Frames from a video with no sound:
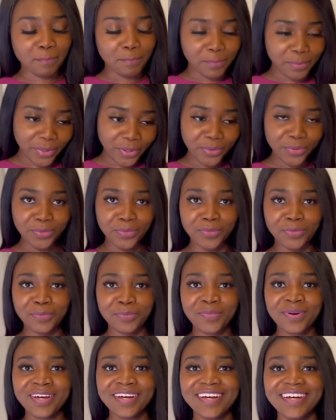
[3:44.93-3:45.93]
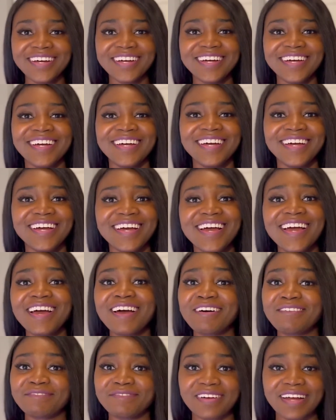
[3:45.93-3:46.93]
boom,
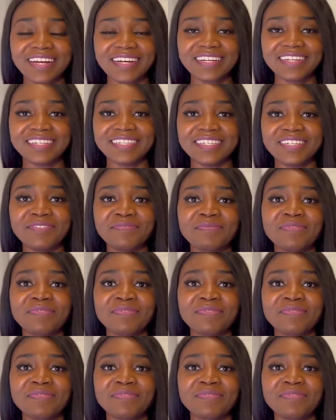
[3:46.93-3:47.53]
finally.